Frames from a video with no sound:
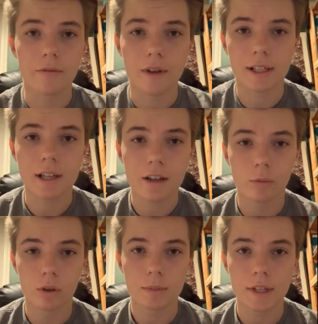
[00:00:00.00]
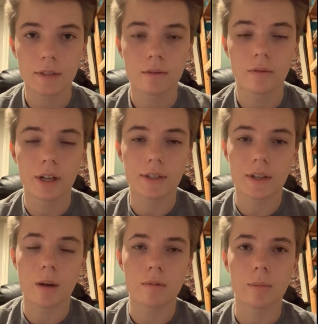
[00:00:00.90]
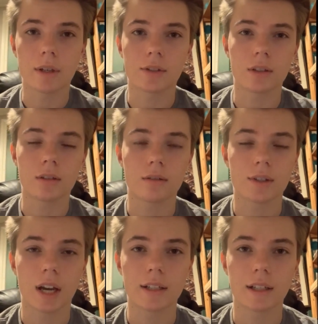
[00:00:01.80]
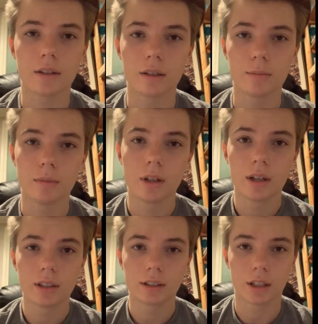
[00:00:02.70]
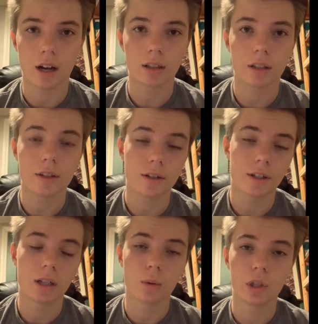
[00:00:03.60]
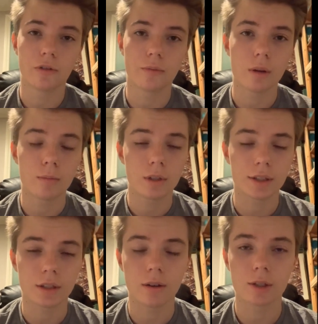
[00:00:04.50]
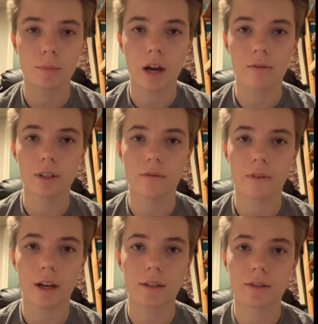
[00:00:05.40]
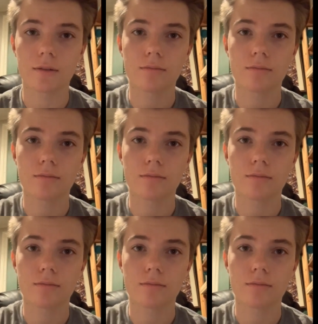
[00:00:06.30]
If I could give one piece of advice to upcoming seniors, I'd tell them to not let the year get away from them because it goes by really fast.